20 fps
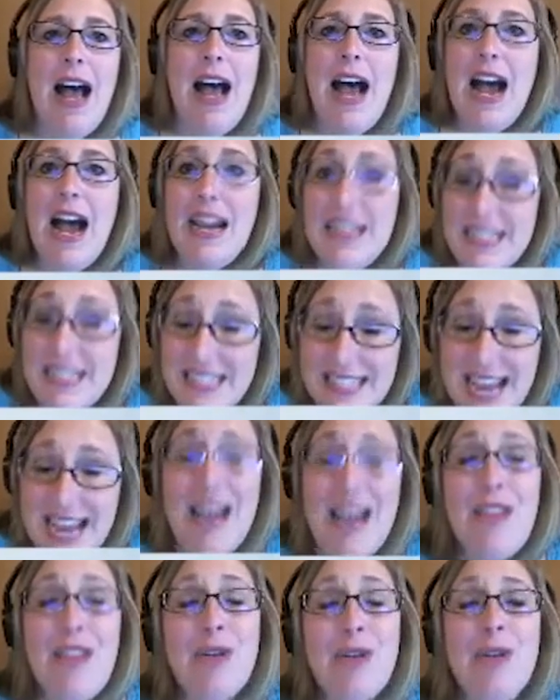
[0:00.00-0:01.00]

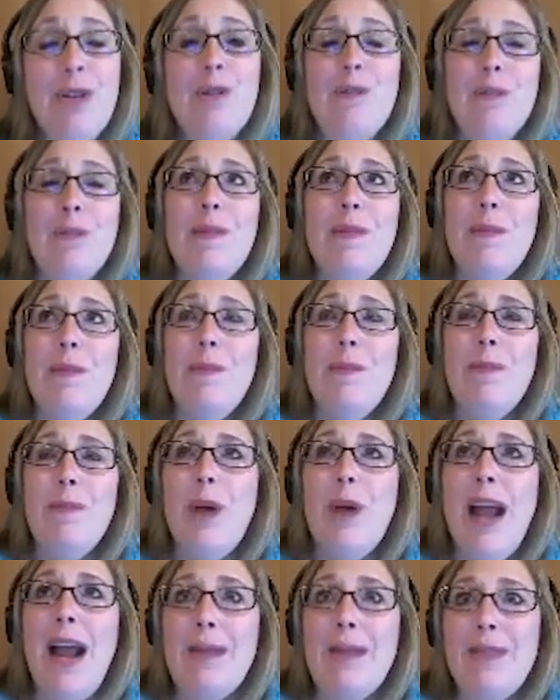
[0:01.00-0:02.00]
Another
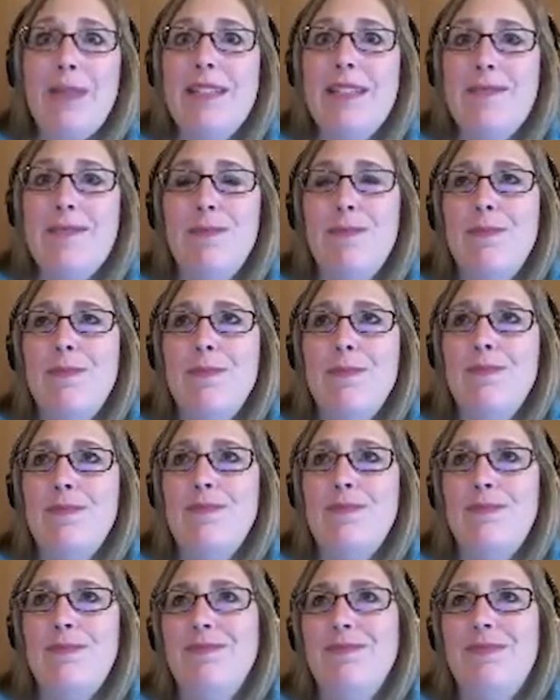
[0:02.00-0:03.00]
perhaps
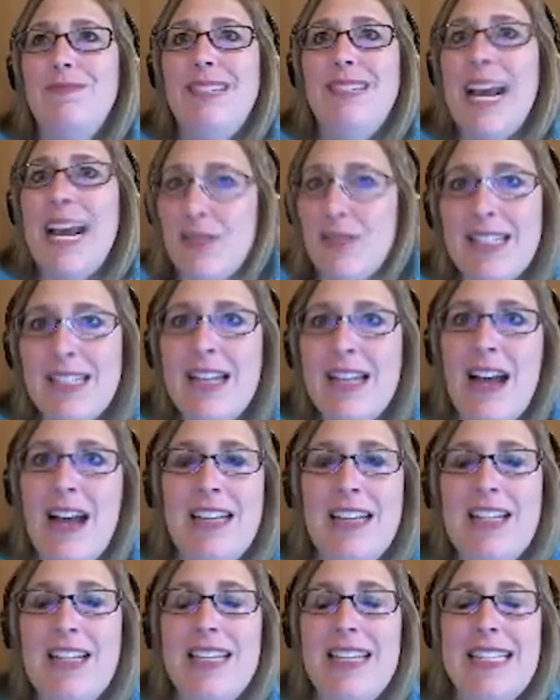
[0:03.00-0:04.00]

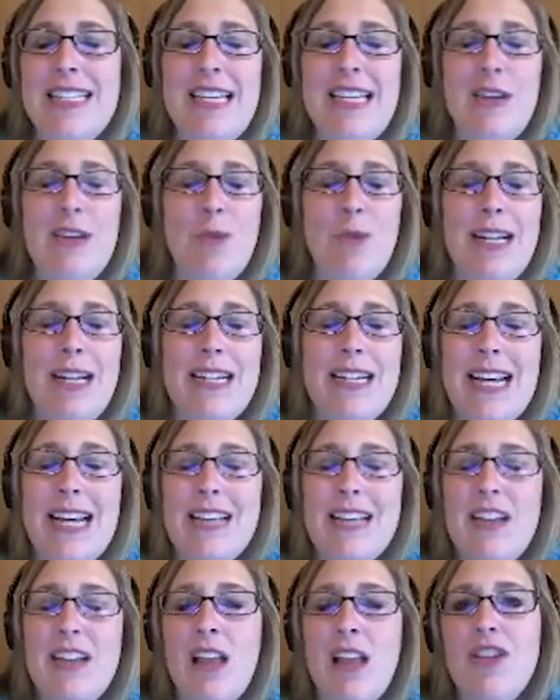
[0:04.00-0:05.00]
downside to these e-reading
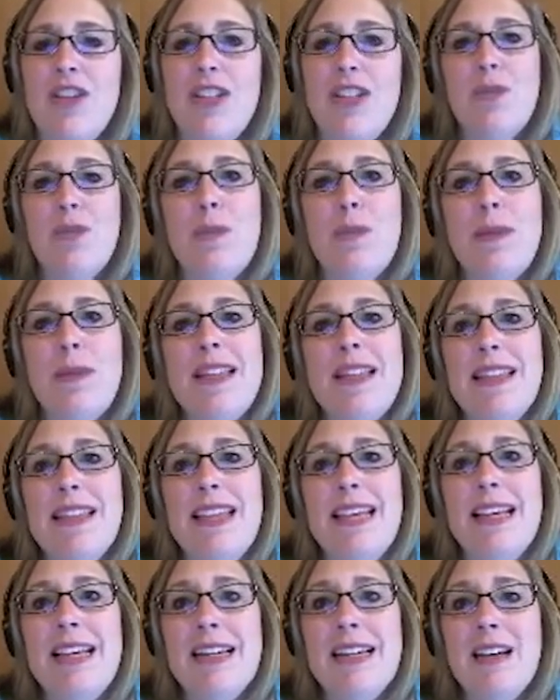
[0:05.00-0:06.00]
technologies would be that
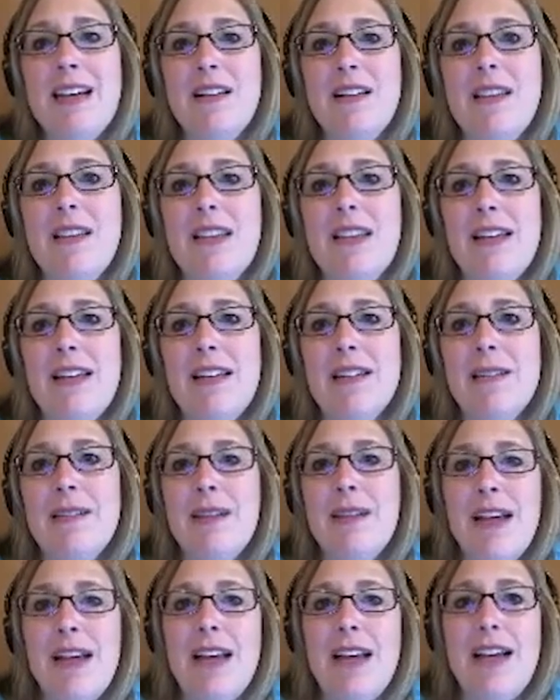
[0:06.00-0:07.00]
the
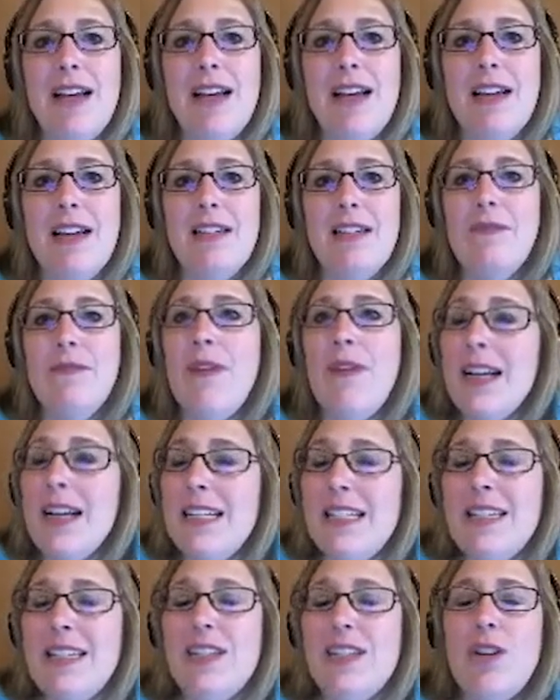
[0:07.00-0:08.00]

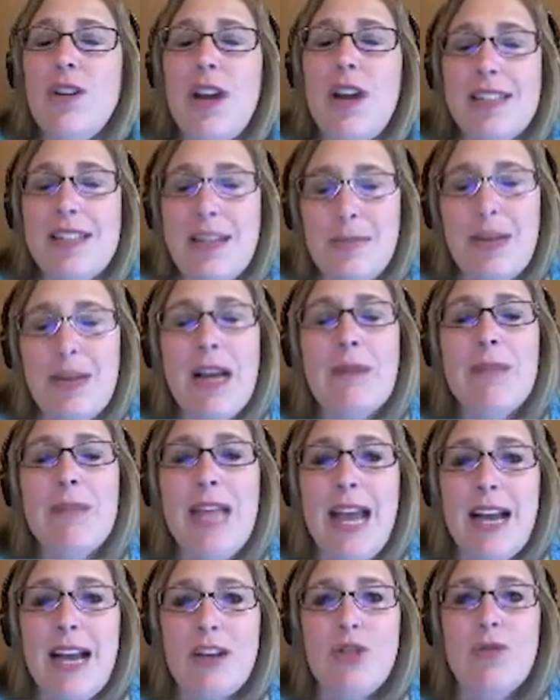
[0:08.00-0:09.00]
devices are sometimes
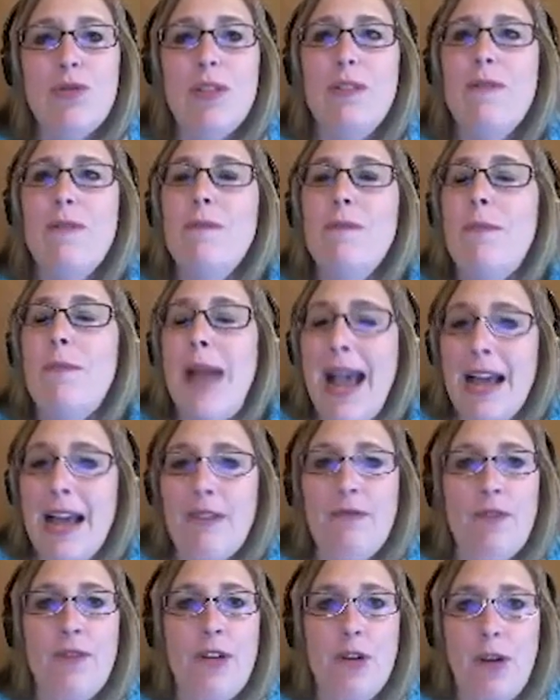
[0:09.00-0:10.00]
actually
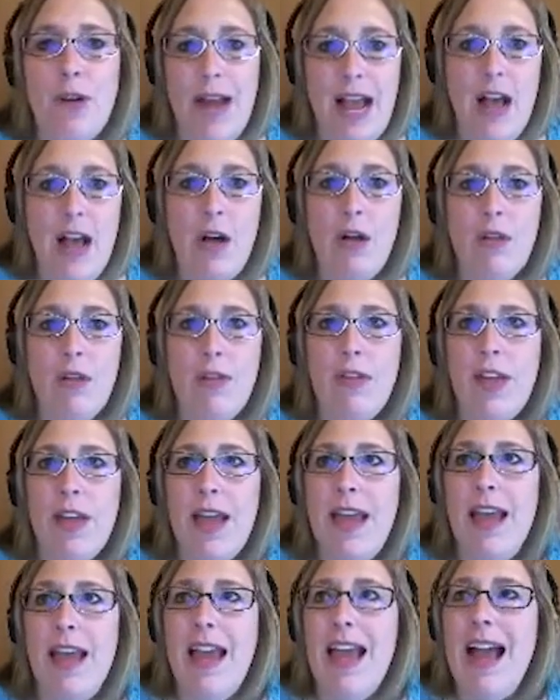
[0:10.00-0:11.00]
bad for your health.
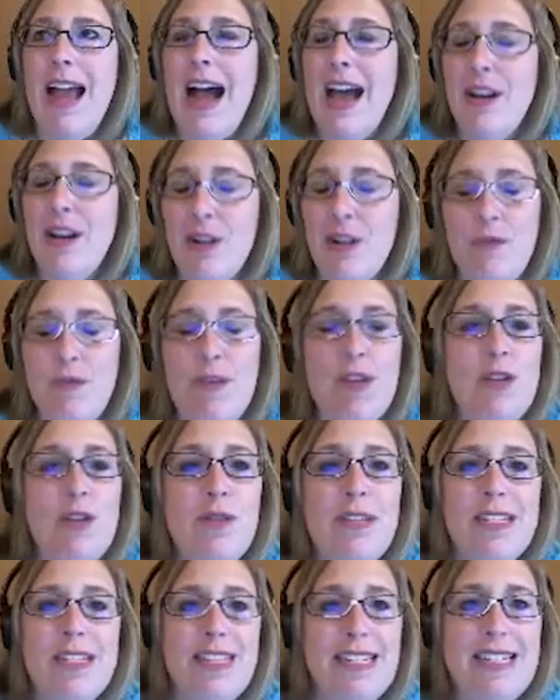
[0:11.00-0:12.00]
I don't know if you knew
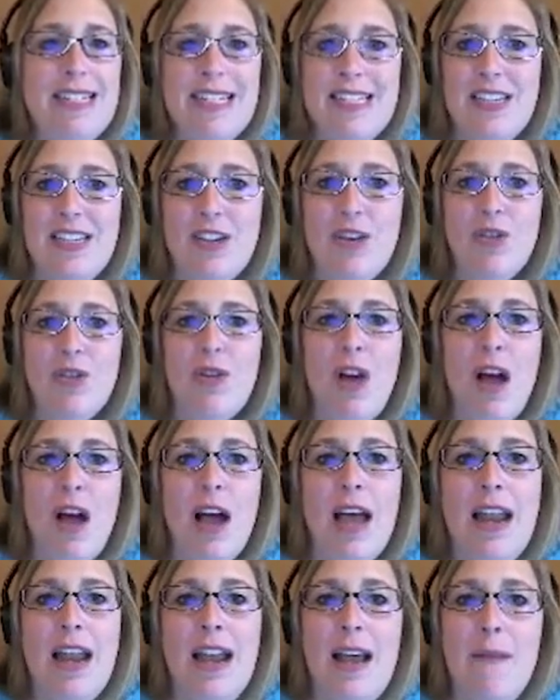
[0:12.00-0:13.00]
this statistic or
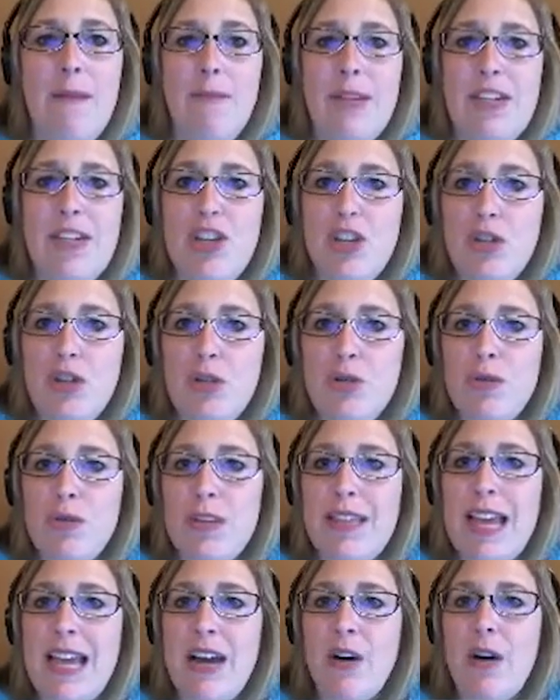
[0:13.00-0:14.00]
not, but
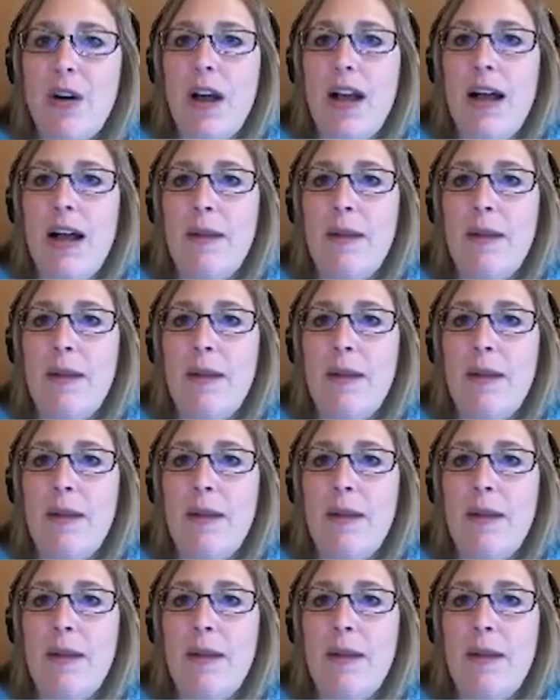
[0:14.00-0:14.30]
children that are